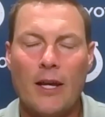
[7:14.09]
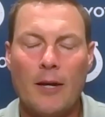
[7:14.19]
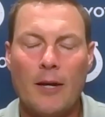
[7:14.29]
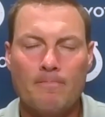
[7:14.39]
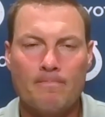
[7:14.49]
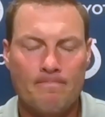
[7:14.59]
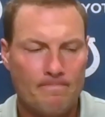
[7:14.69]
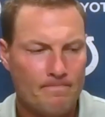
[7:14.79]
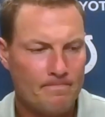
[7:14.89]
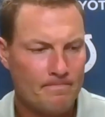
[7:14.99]
up.
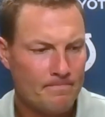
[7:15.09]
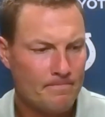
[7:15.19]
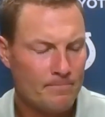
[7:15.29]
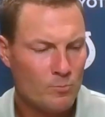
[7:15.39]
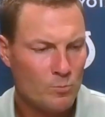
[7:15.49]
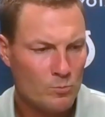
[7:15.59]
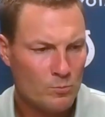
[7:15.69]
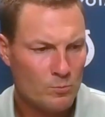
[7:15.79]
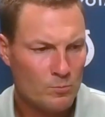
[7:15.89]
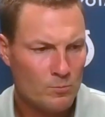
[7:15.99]
Last
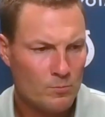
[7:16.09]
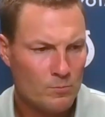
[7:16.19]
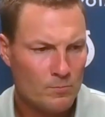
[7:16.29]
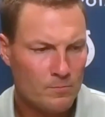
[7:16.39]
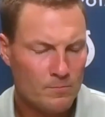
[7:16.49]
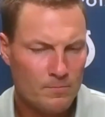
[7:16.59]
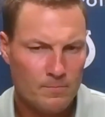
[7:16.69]
one here, George Bremer.